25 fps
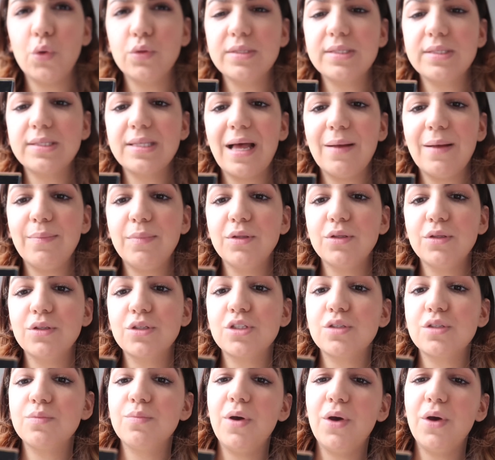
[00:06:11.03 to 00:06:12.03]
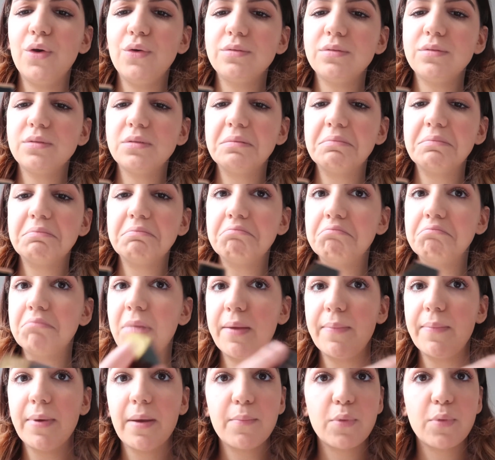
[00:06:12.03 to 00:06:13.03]
Sable Smoke.
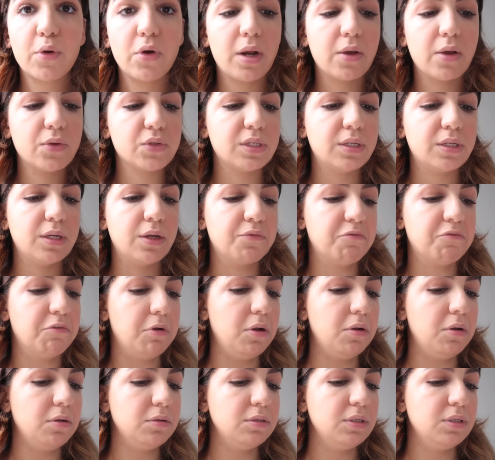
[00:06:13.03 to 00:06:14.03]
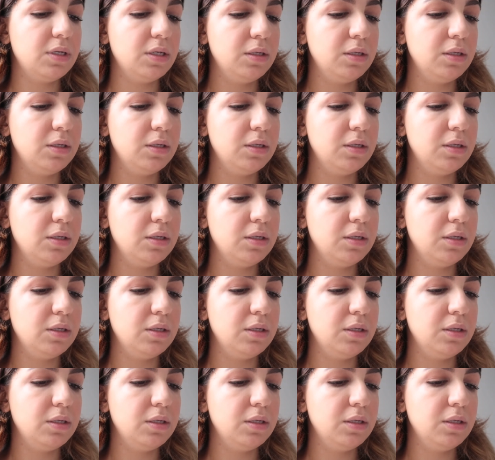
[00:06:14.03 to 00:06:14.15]
Maybe I'm pronouncing it wrong.